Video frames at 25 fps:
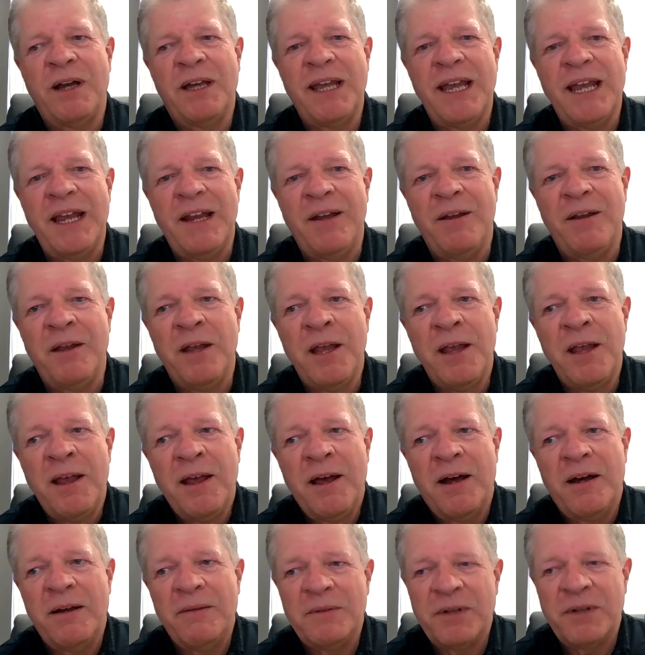again,
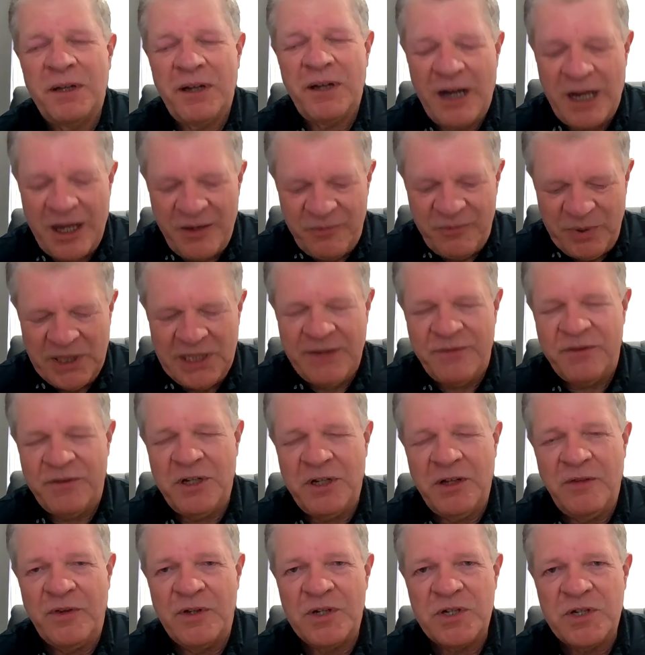I've been given
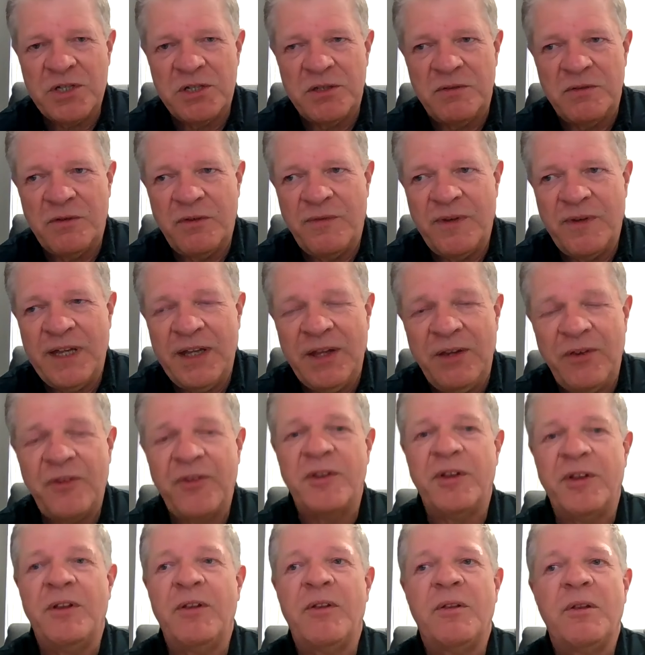a version of events
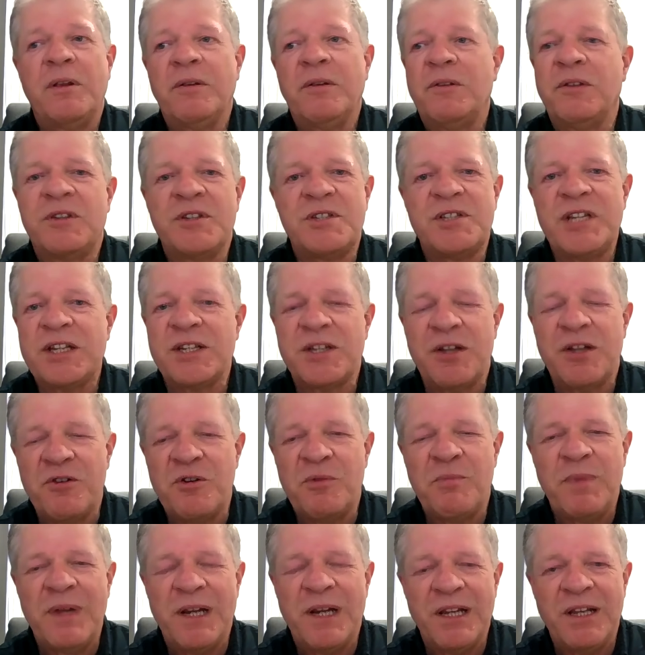that
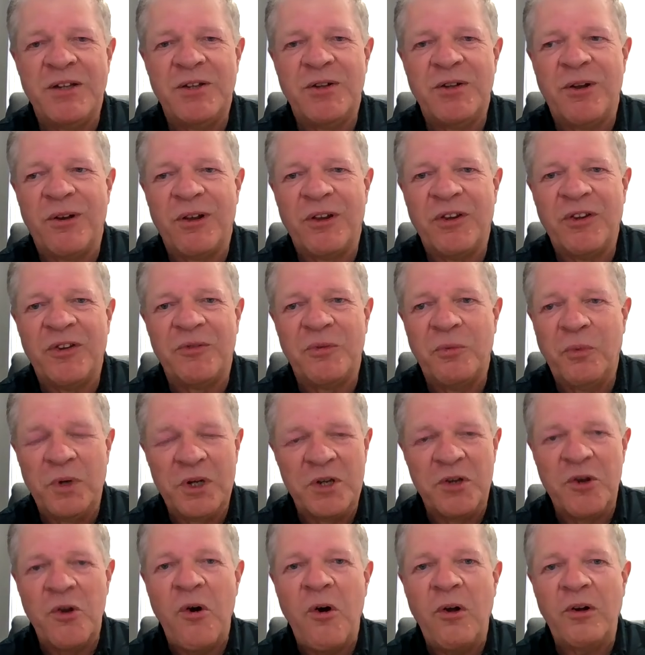$600 million
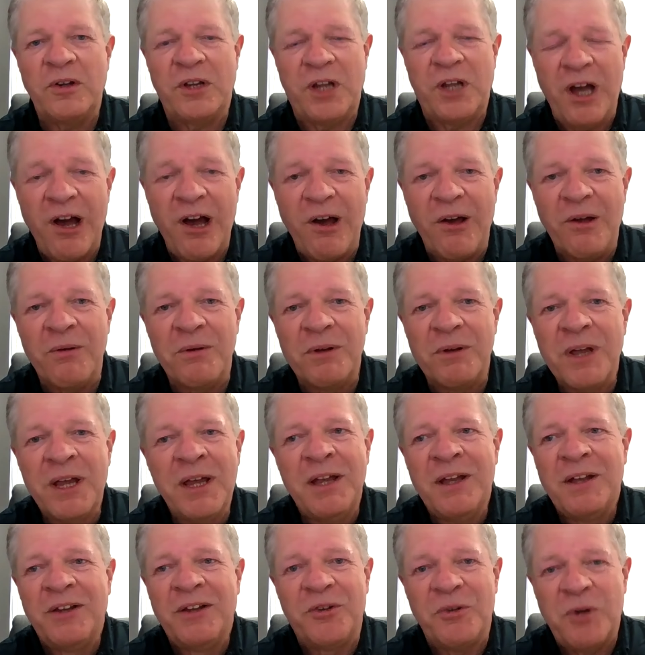would not go
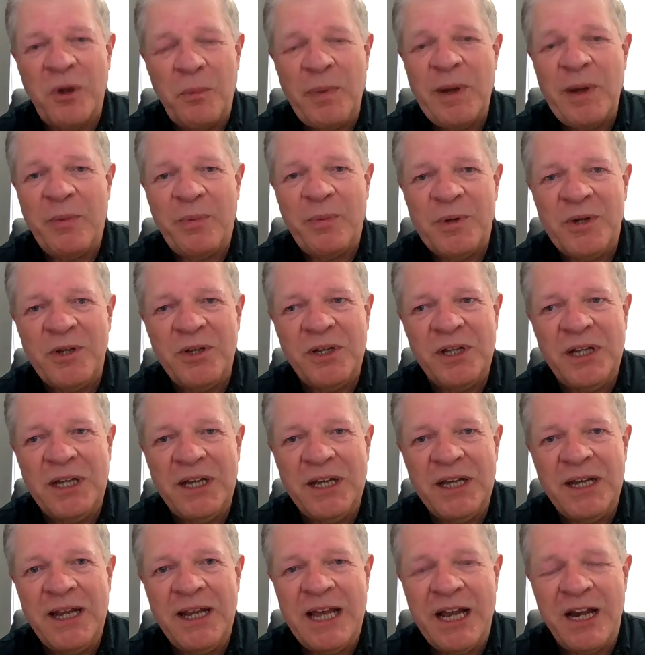to a Papua New
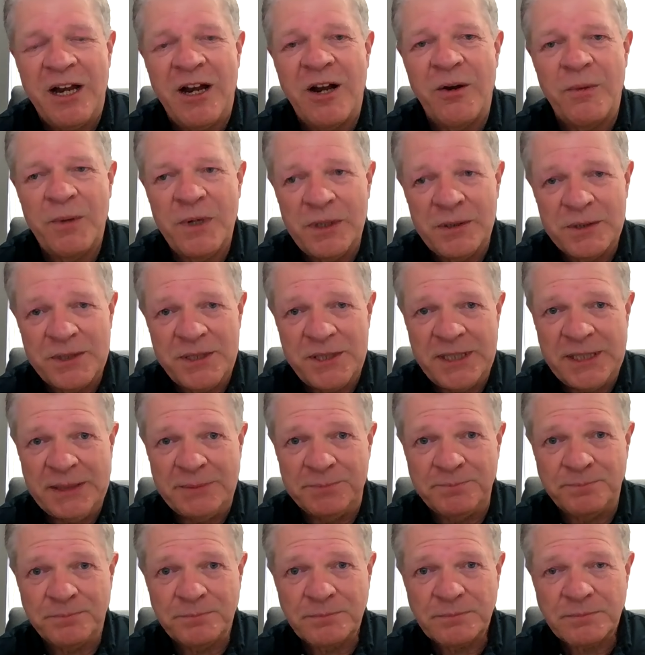Guinean NRL
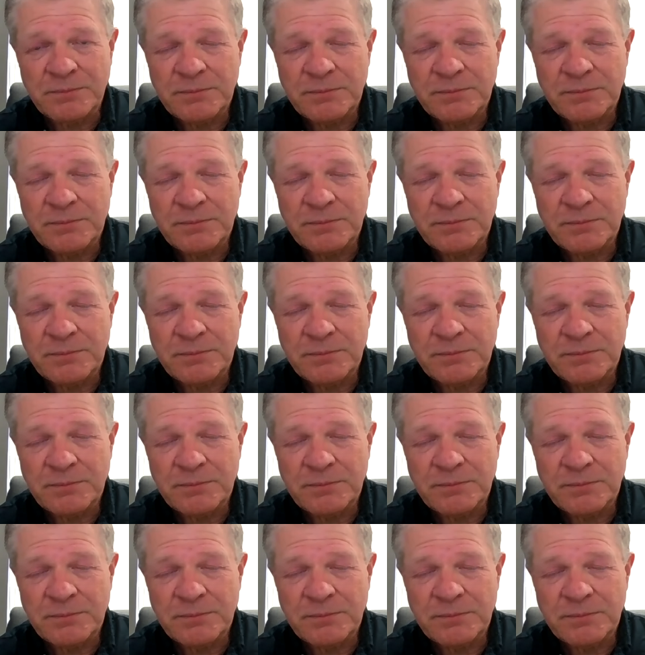team.